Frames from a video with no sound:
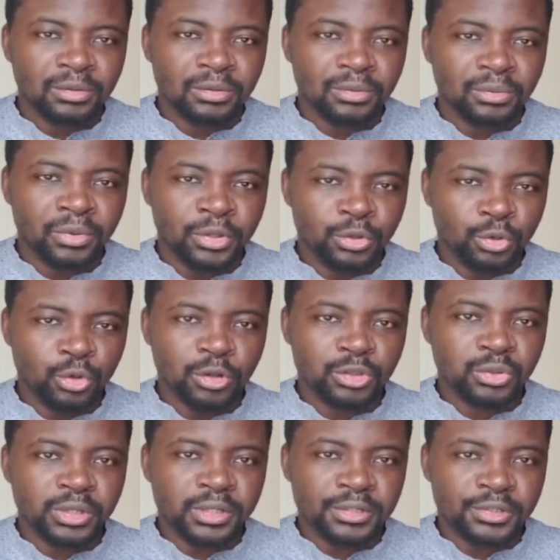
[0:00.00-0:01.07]
When you go
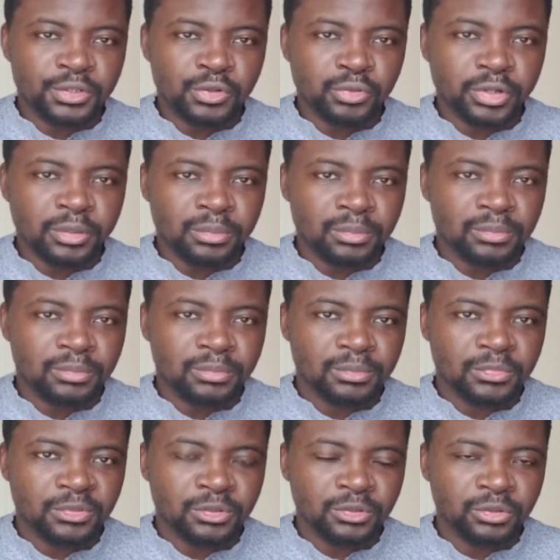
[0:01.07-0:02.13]
to a stream,
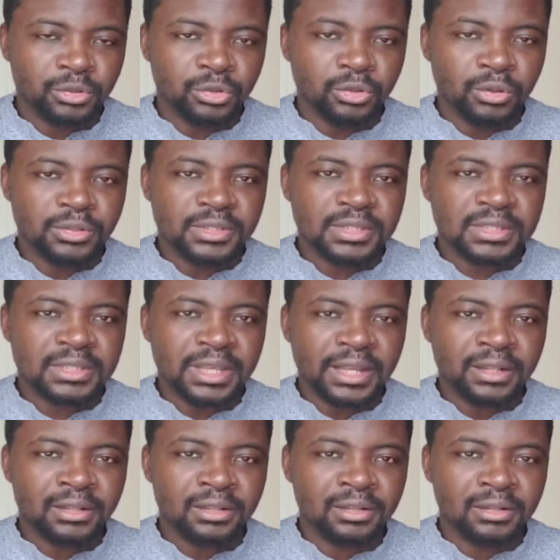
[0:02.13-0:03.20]
you notice
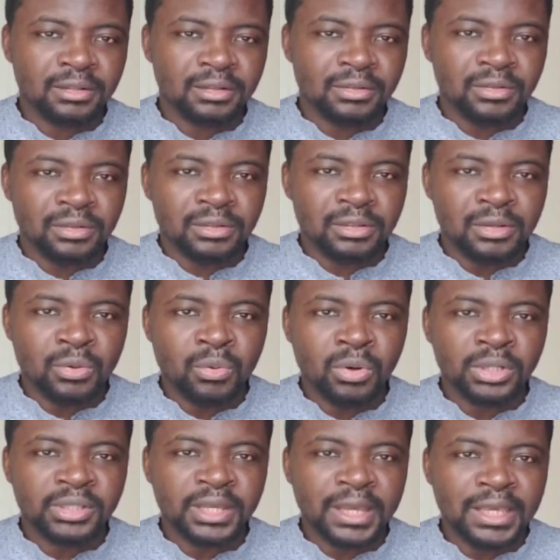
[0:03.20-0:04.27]
that the
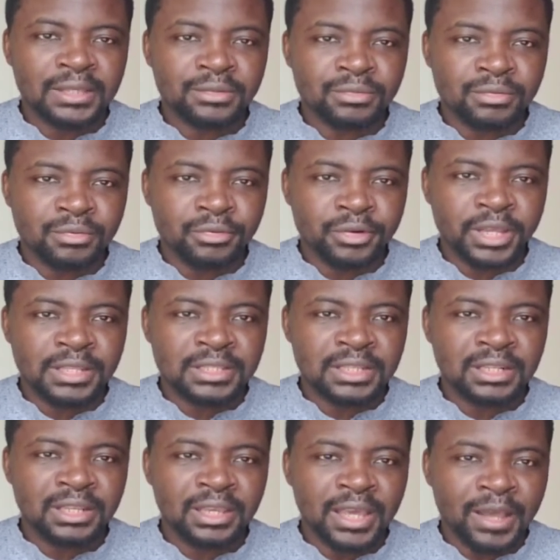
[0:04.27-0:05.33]
water is
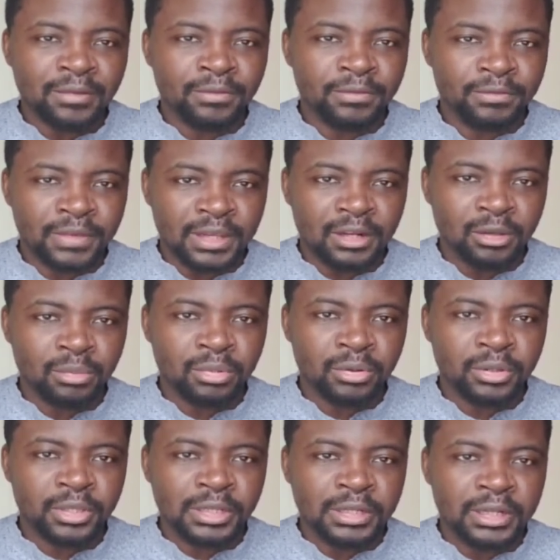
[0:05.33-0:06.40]
readily available
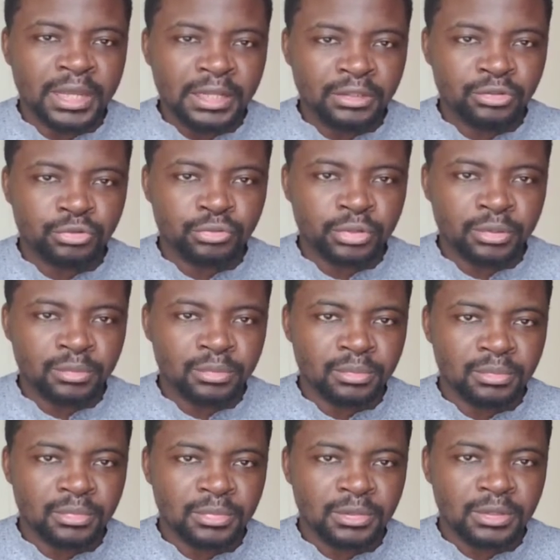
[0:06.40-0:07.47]
in that stream.
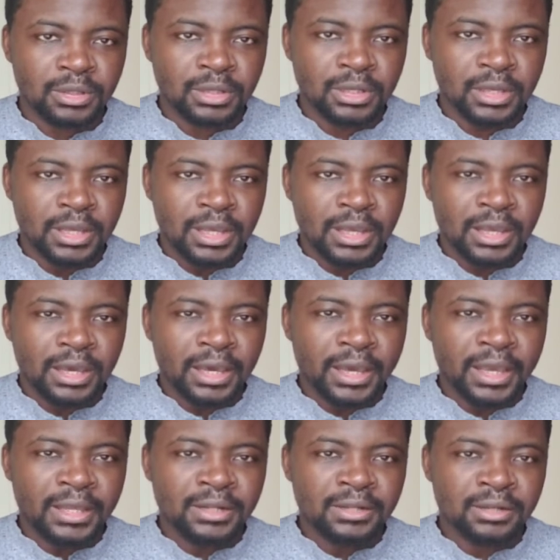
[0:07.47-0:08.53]

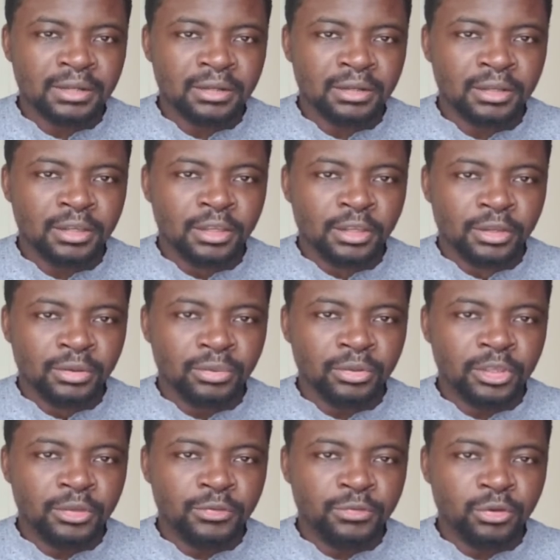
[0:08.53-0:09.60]
And
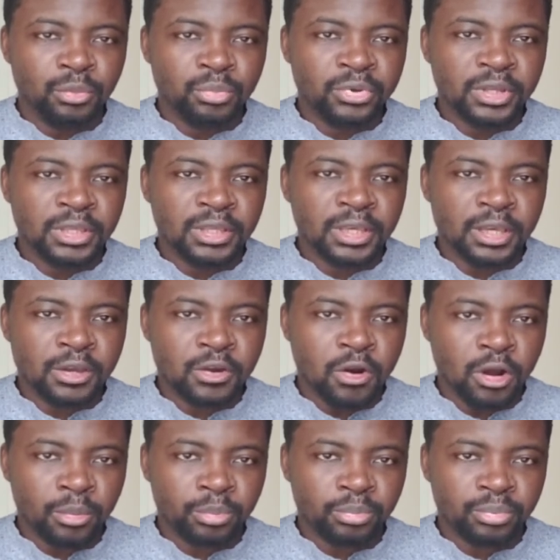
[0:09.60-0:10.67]
if you bring a
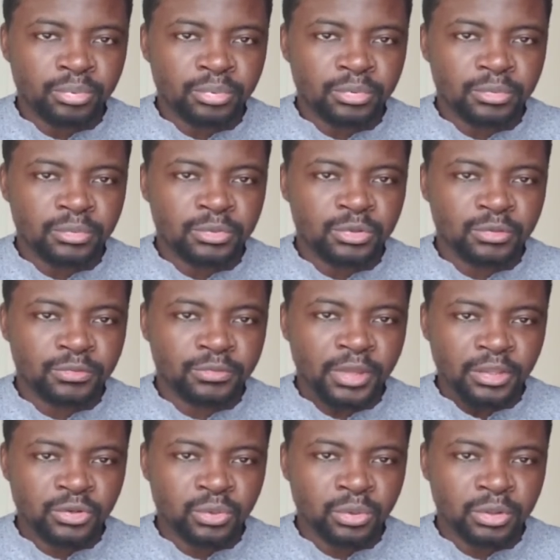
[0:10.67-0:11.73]
cup to
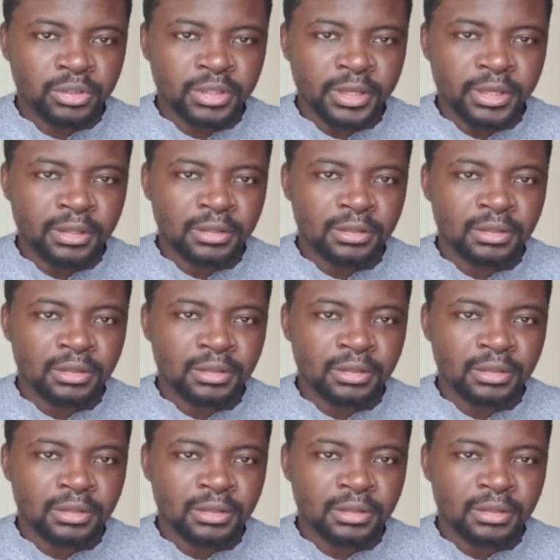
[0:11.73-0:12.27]
fetch water,